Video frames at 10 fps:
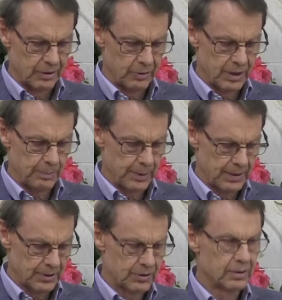
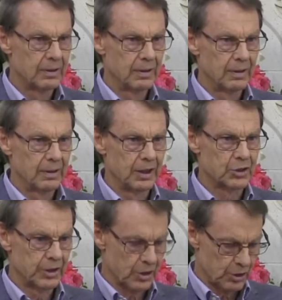Greenpeace,
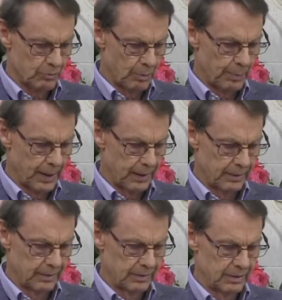Extinction
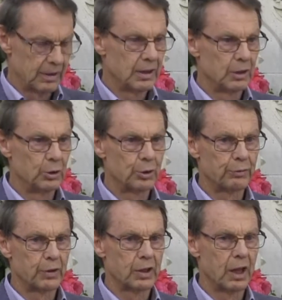Rebellion,
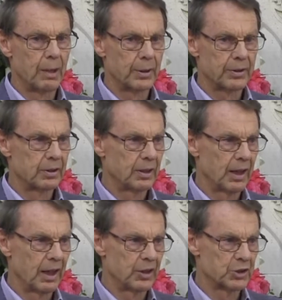Youth for Climate,
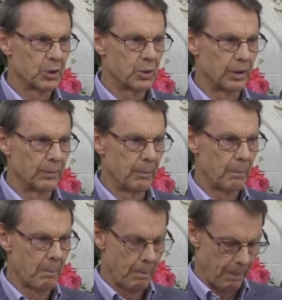and so on.
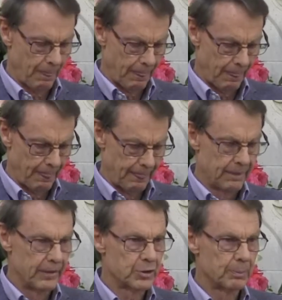
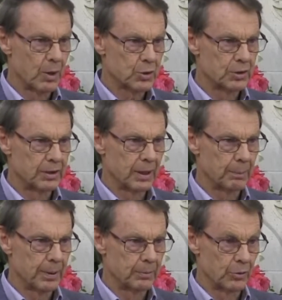These are mostly
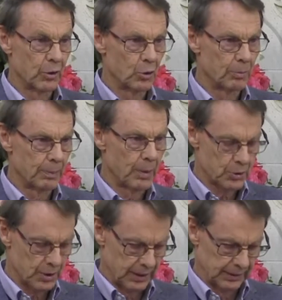young people, not all, but
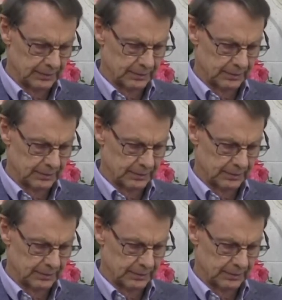mostly.